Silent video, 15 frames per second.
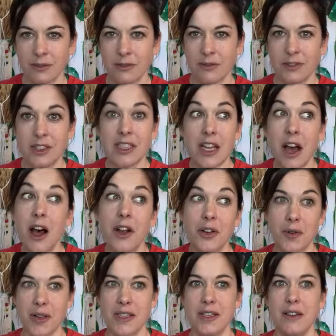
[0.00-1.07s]
This is a hard
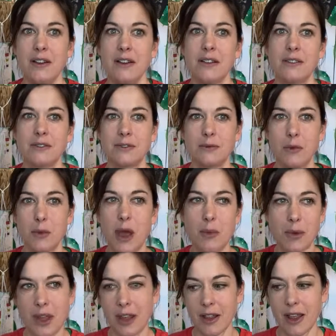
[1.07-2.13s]
question. I'm
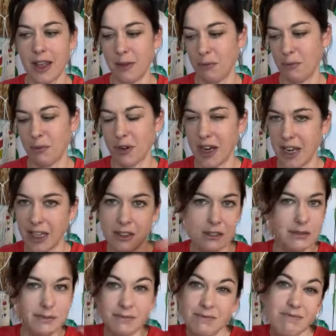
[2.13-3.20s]
hoping it'll get your
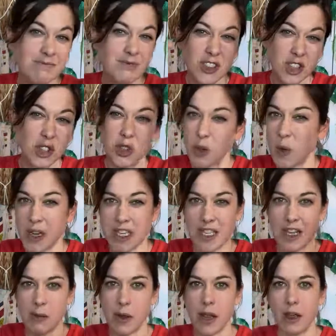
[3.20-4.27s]
brain
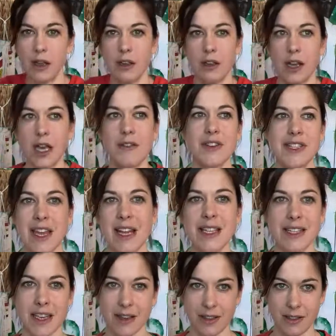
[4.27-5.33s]
squidging a bit. I'll give you 10
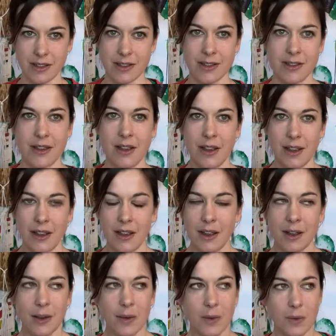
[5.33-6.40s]
seconds.
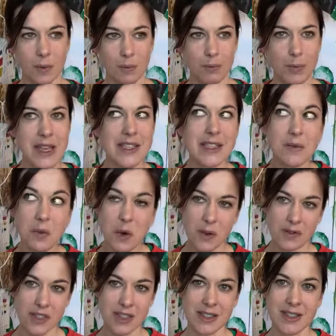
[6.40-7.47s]
Based on what
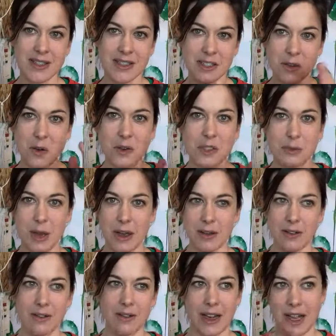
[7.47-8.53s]
we've just talked
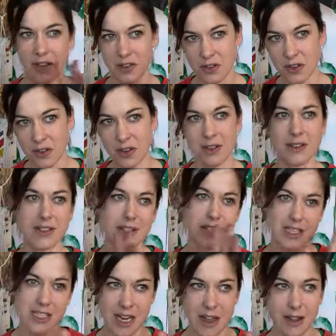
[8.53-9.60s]
about, electrons and
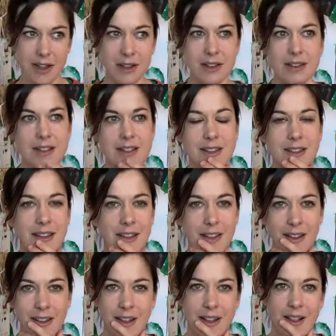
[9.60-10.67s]
shells,
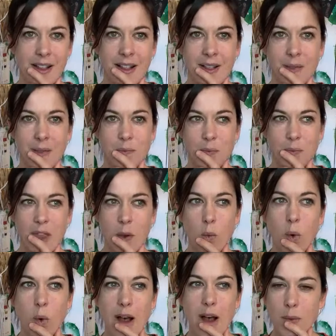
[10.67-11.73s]

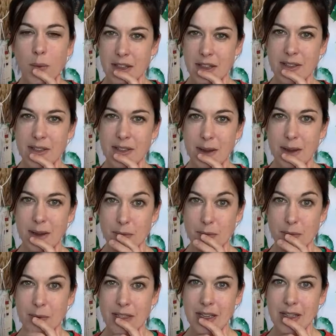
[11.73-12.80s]
why would those elements be
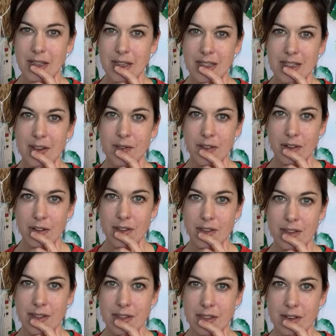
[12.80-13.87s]
particularly difficult
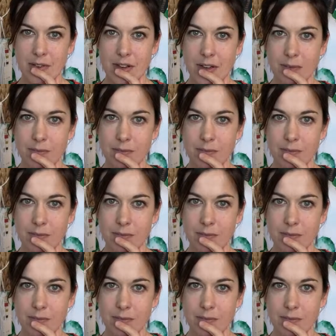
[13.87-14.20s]
to discover?